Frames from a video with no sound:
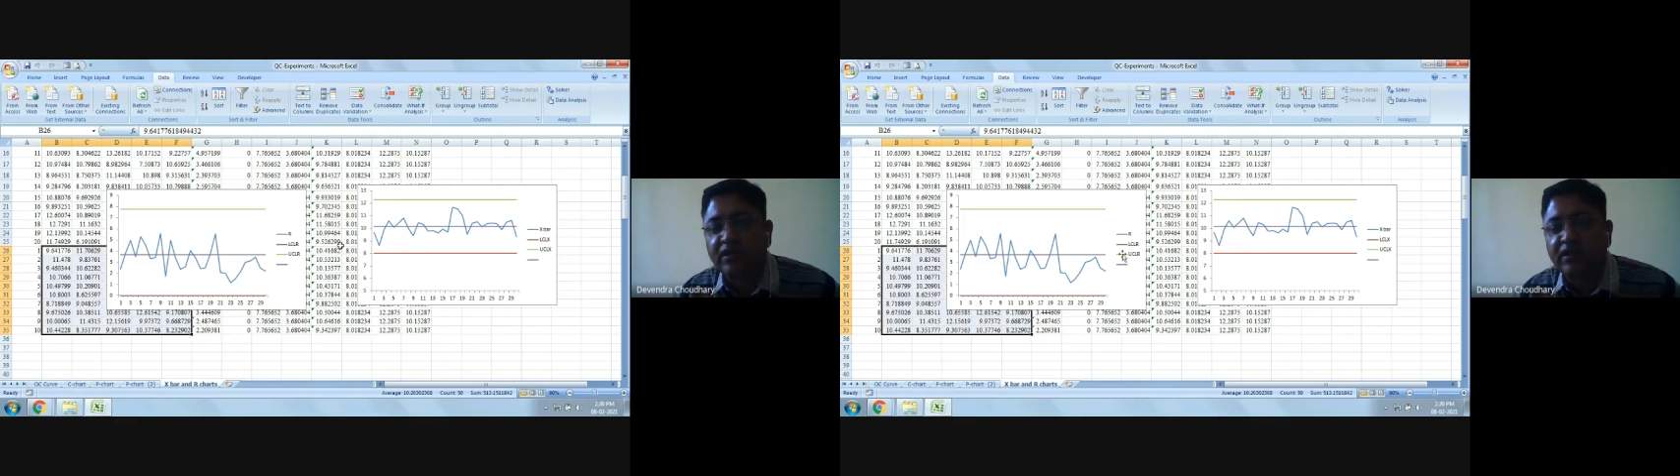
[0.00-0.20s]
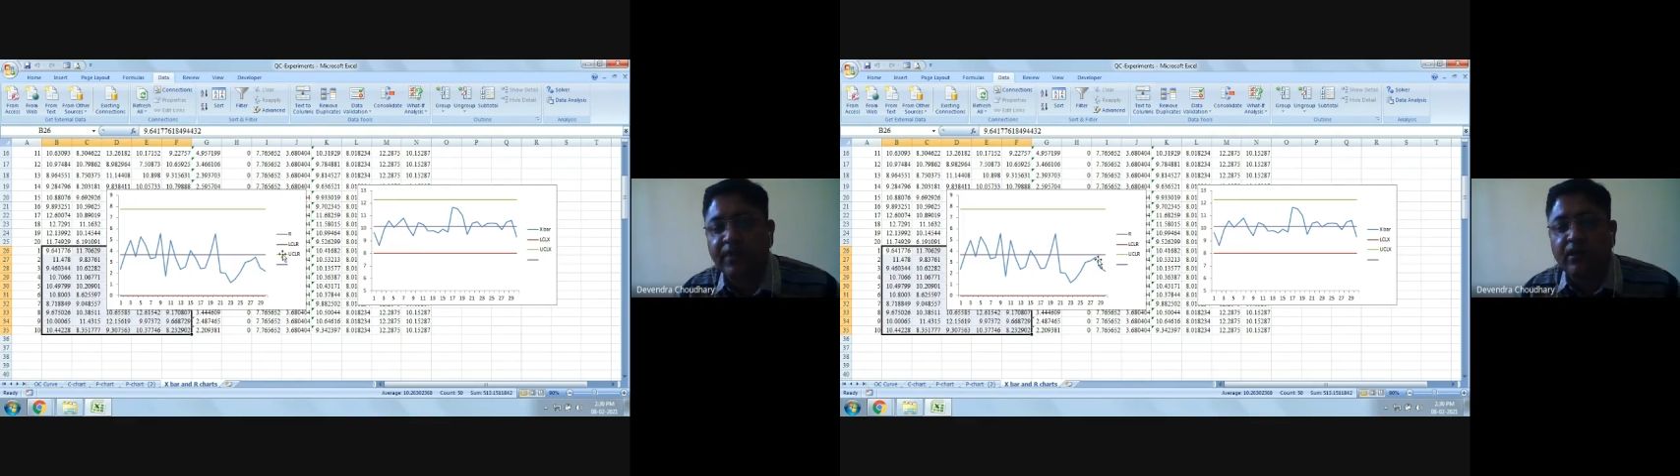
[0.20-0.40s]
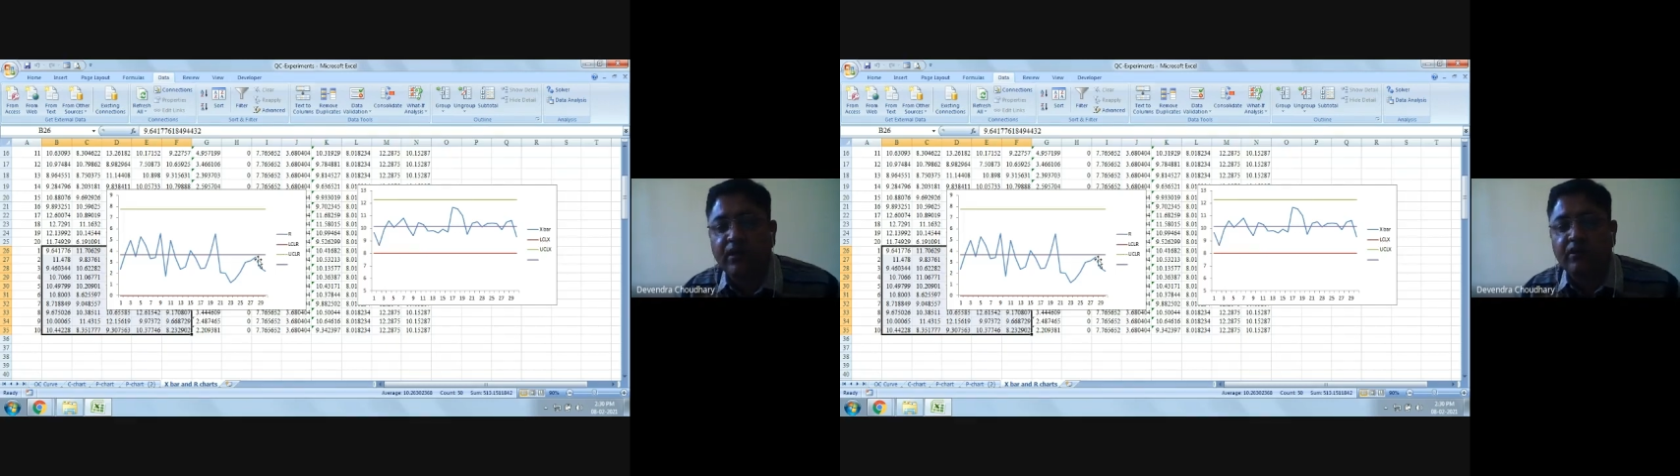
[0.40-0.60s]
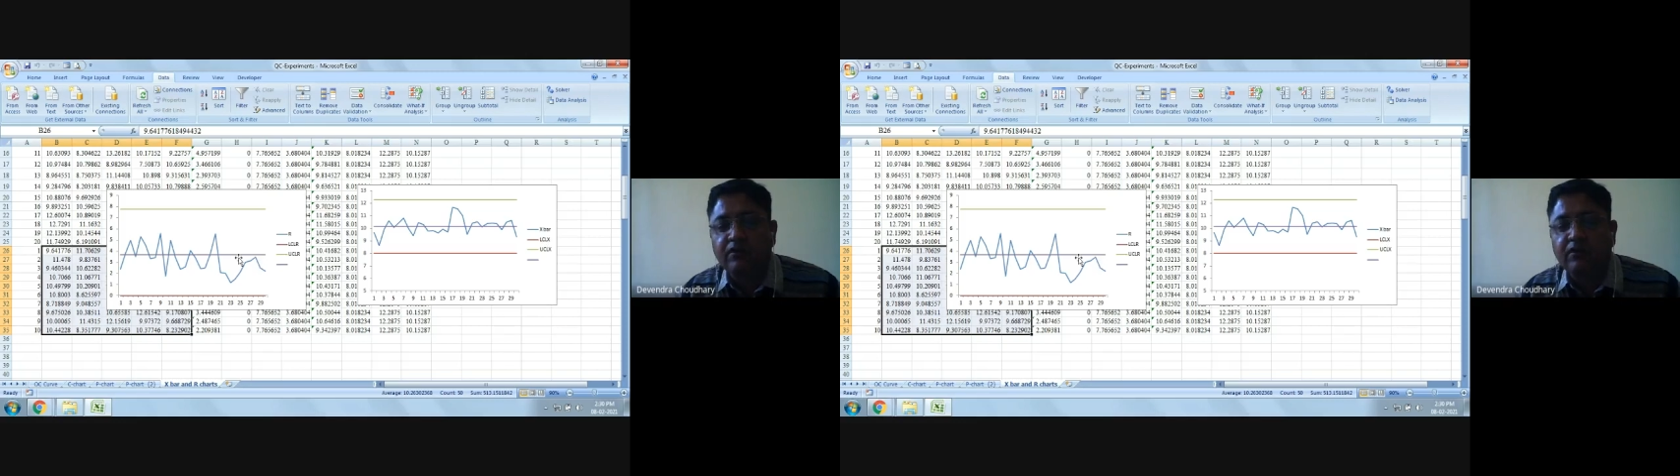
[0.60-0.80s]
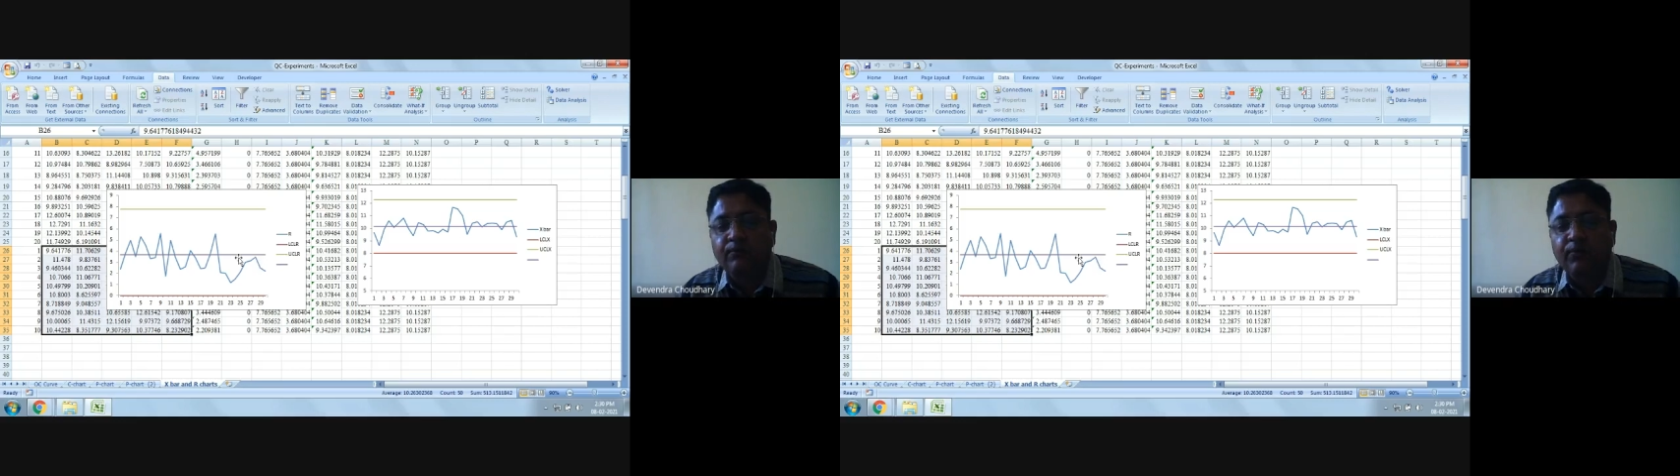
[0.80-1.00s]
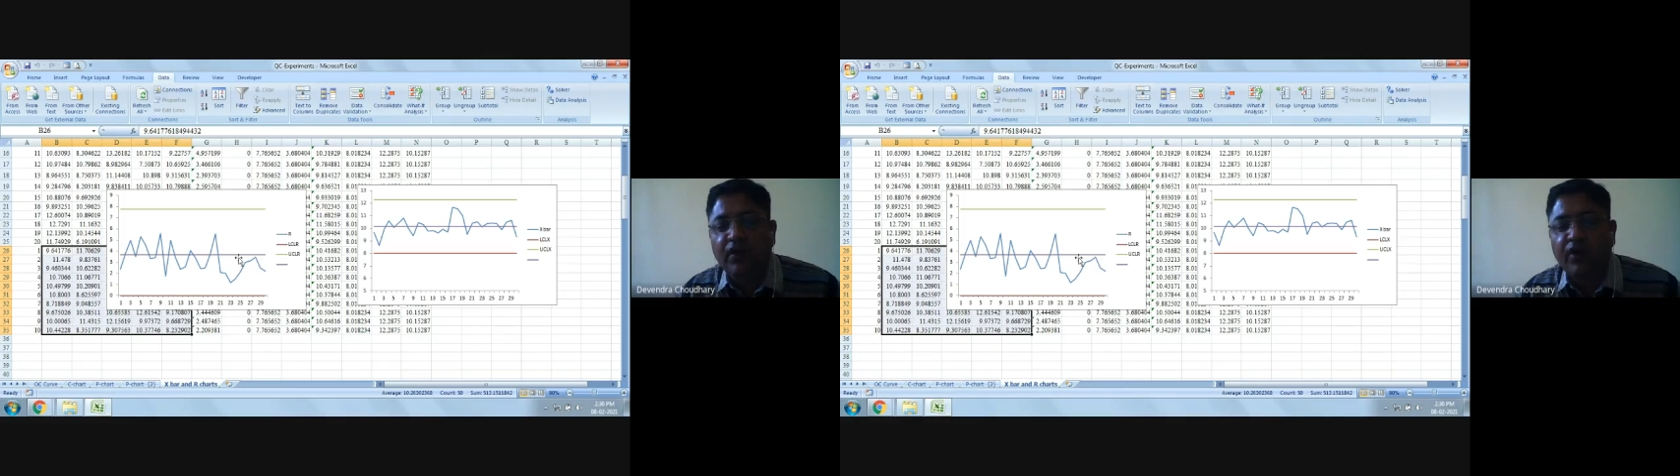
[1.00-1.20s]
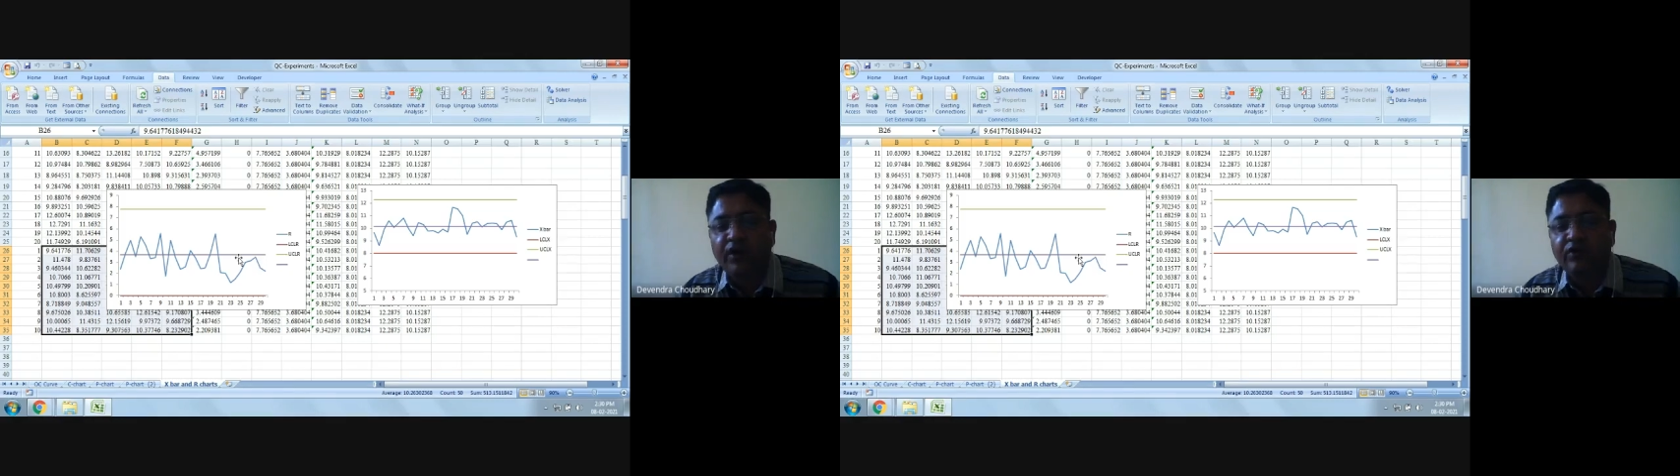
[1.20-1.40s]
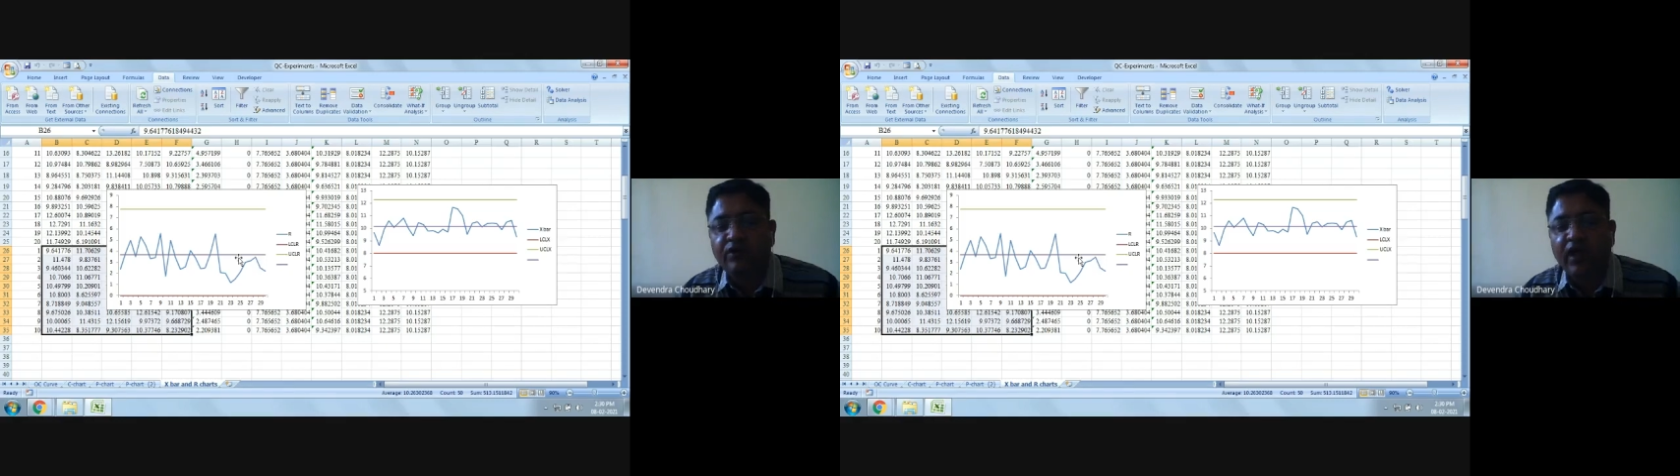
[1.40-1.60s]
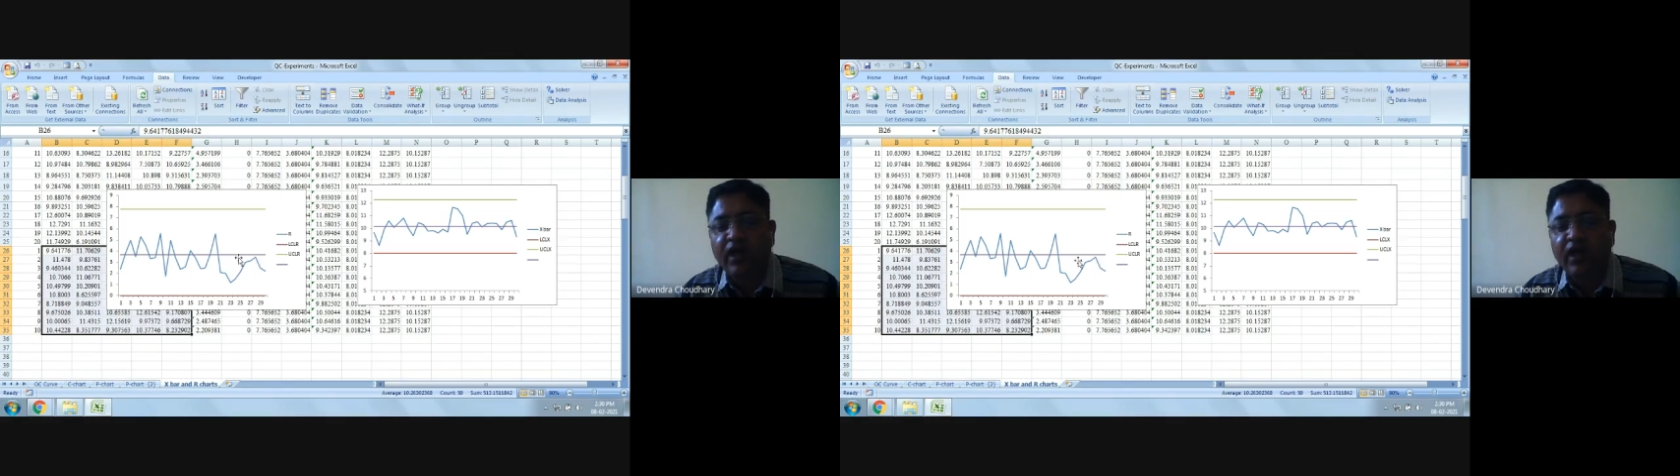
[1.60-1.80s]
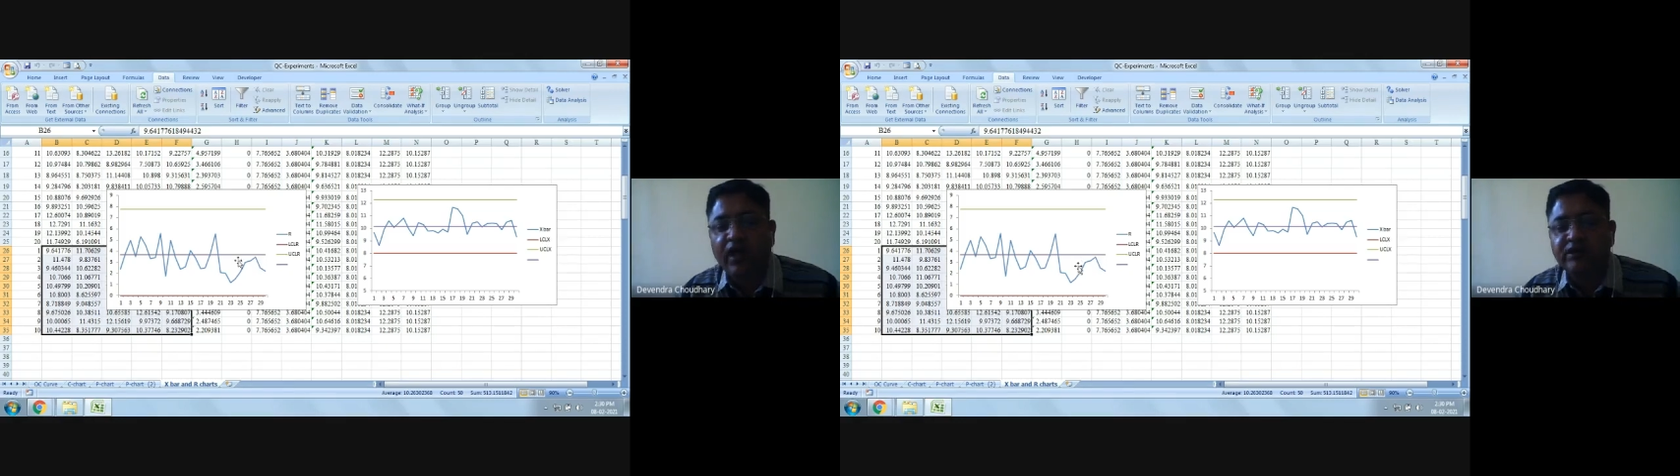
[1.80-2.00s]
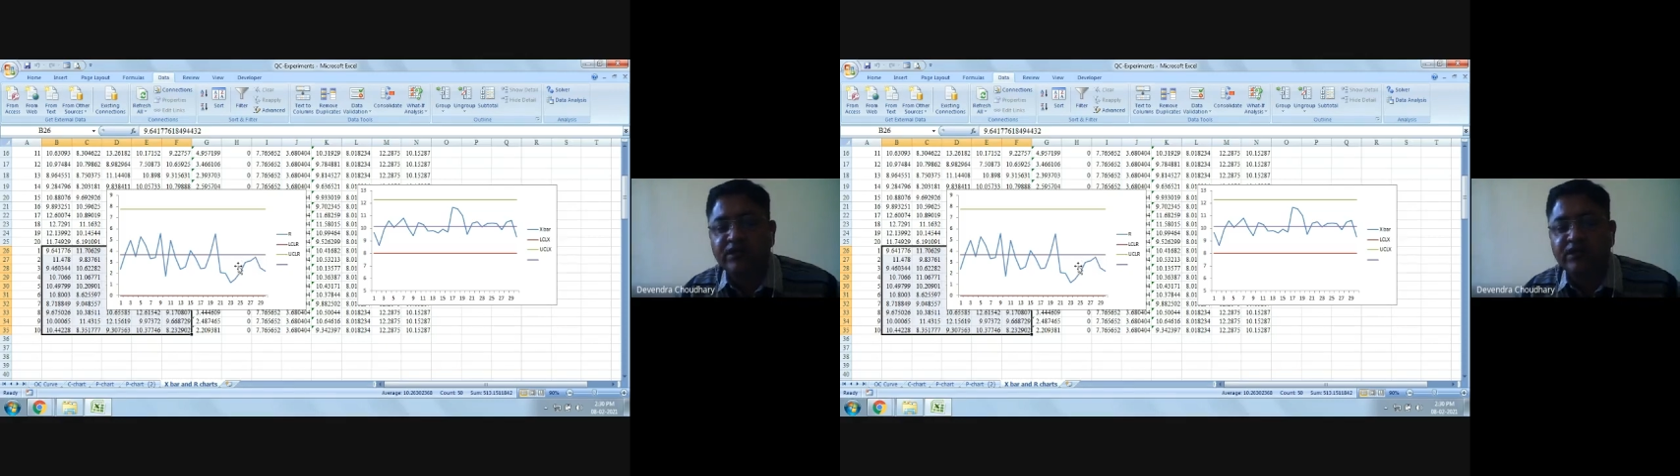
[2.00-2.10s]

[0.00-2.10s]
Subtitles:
The point on R chart